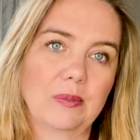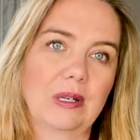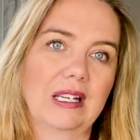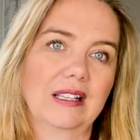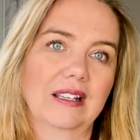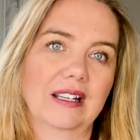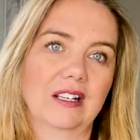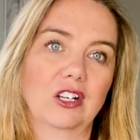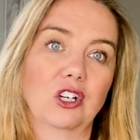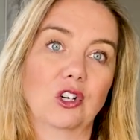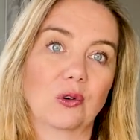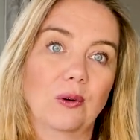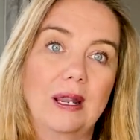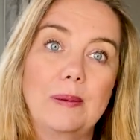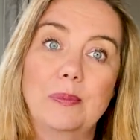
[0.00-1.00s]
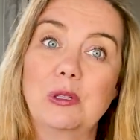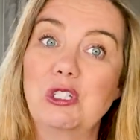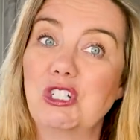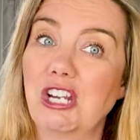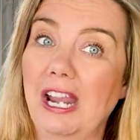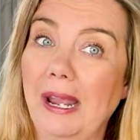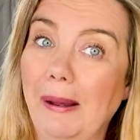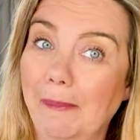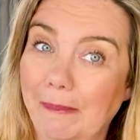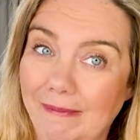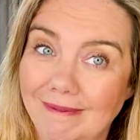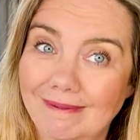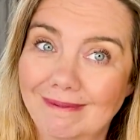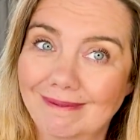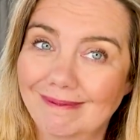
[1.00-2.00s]
being like a grape jam,
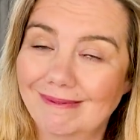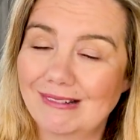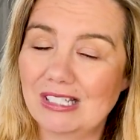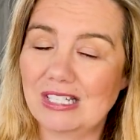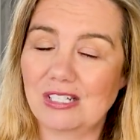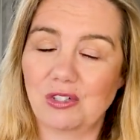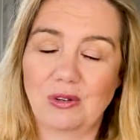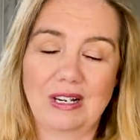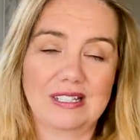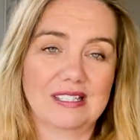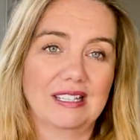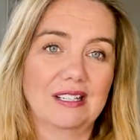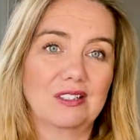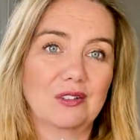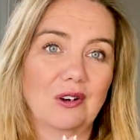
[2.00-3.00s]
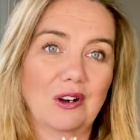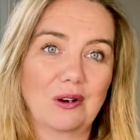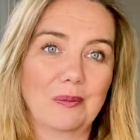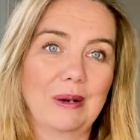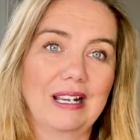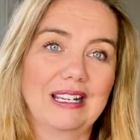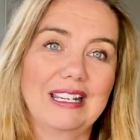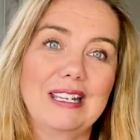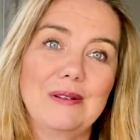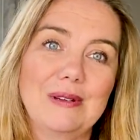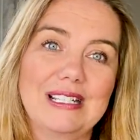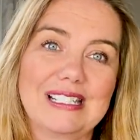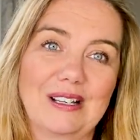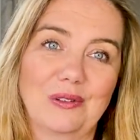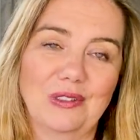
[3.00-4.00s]
to translate to all my
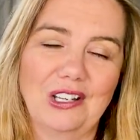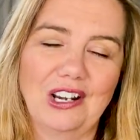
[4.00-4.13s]
Kiwis out